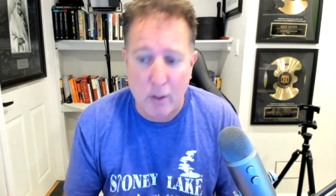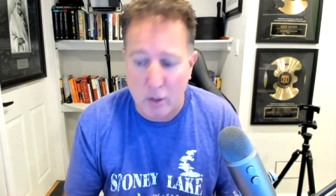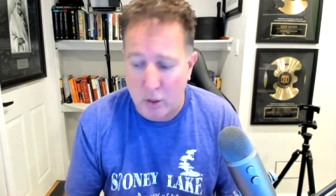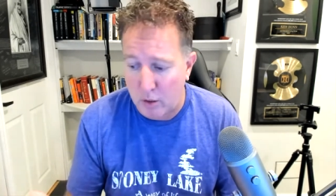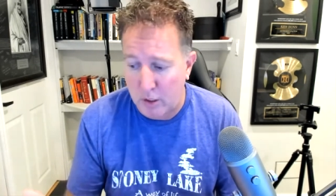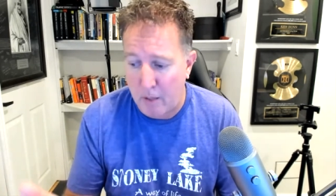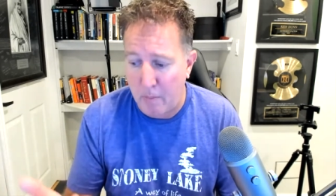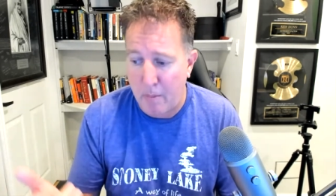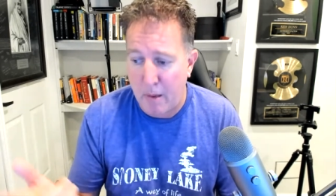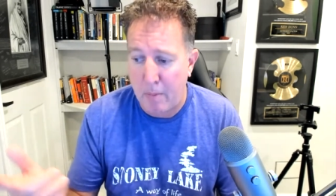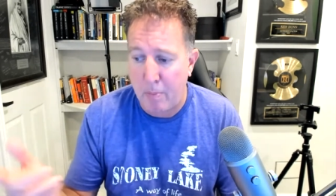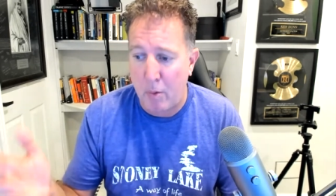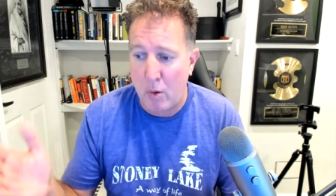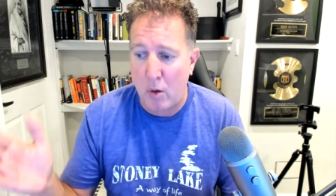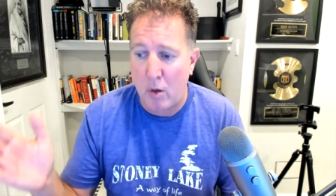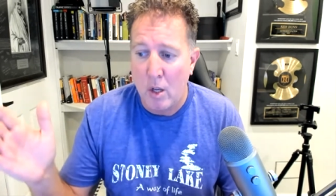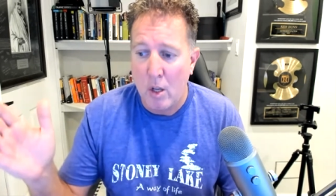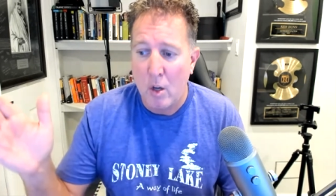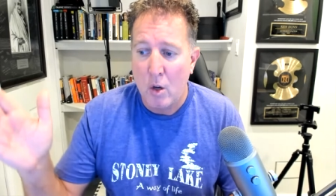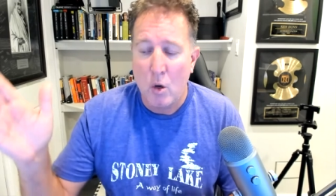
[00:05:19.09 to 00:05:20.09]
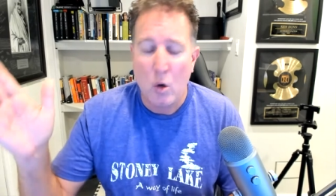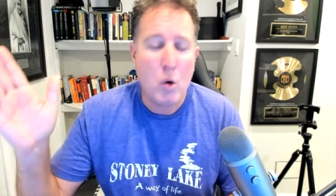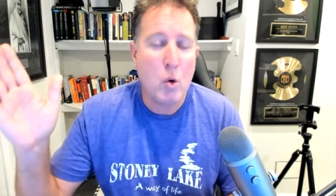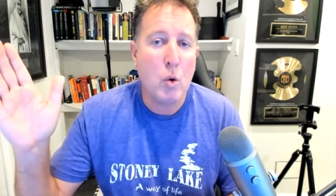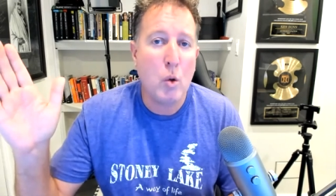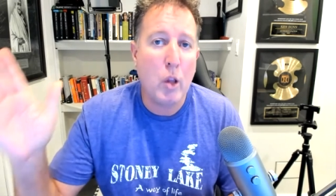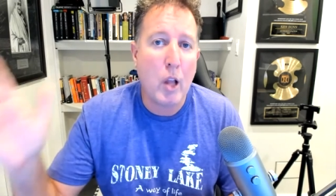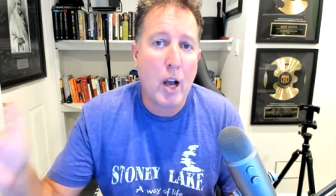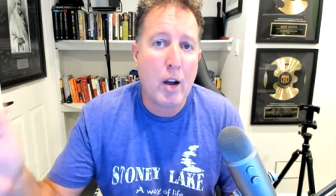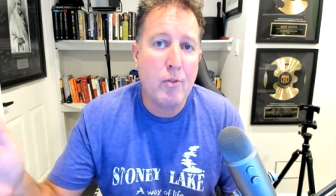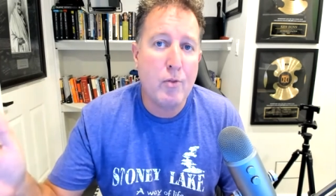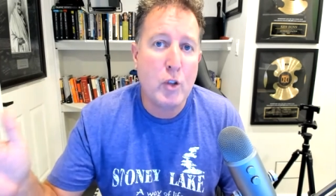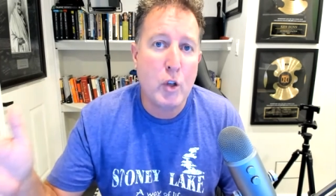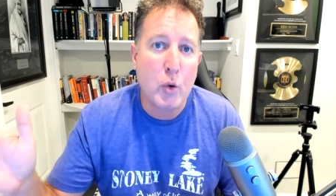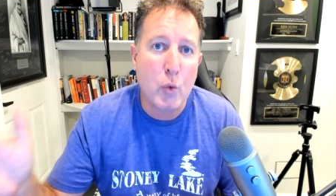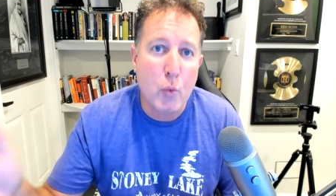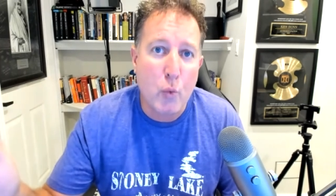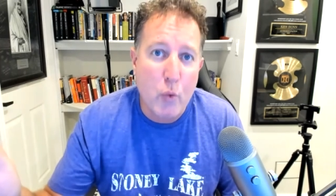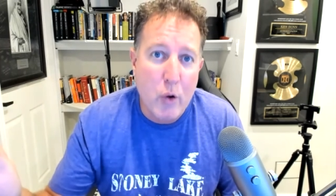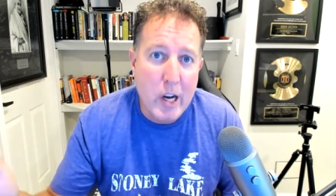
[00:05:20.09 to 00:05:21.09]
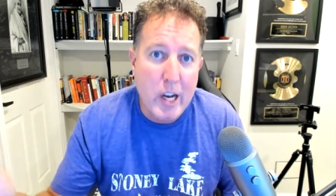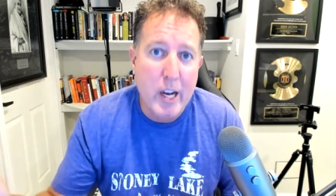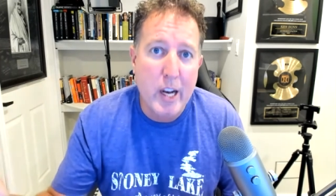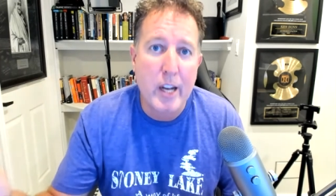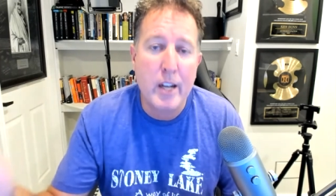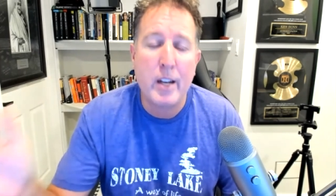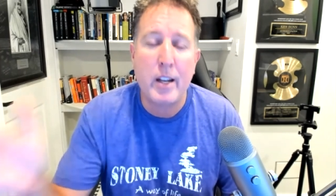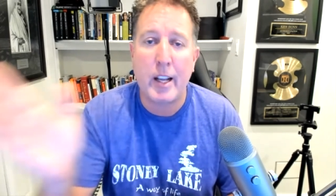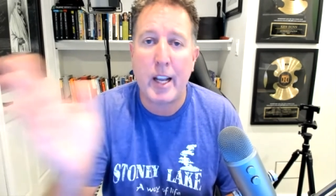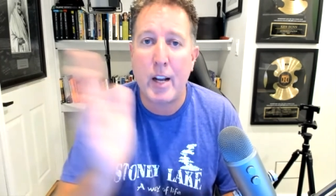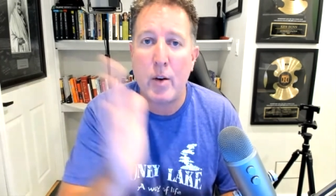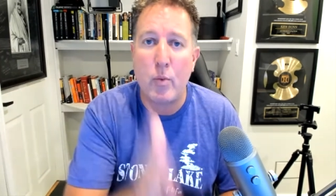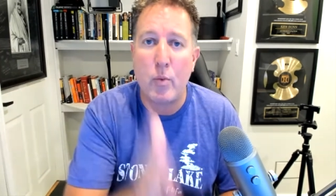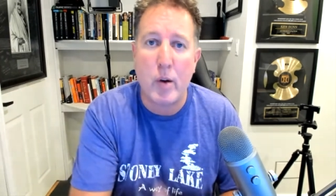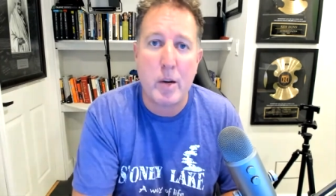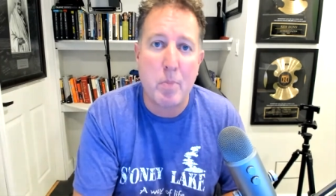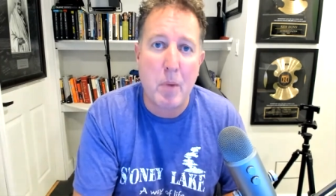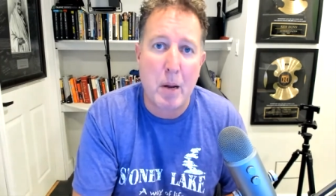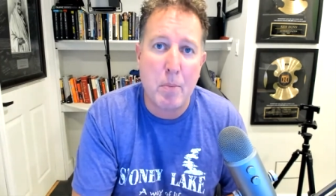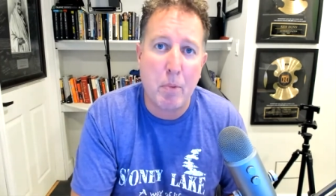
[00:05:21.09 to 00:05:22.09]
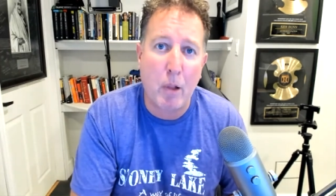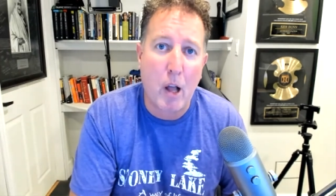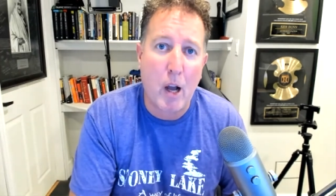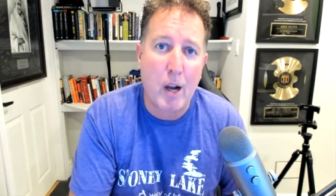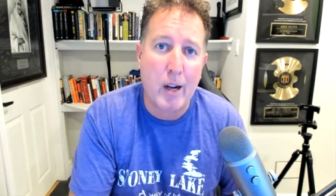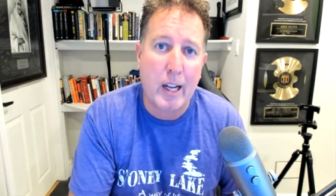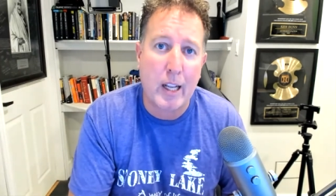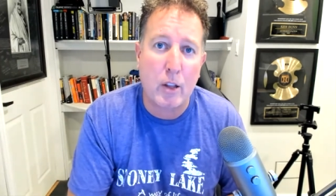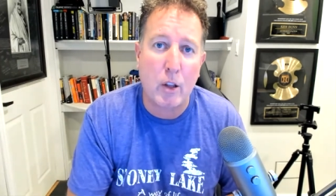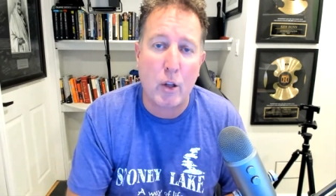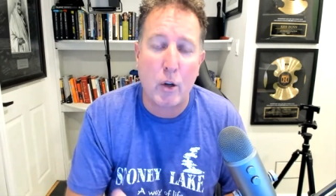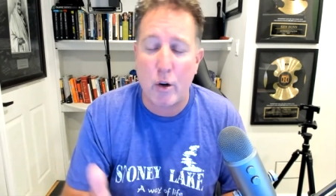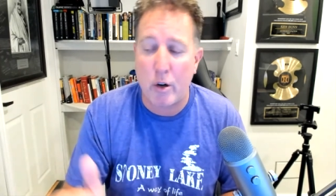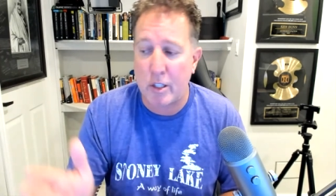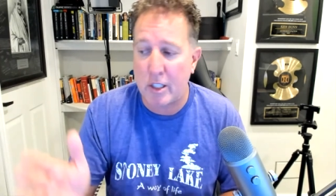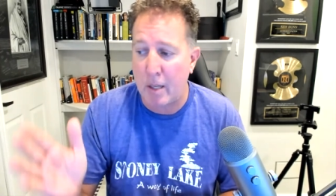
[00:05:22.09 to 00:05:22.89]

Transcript: So, some people who love to read can read my blog and learn.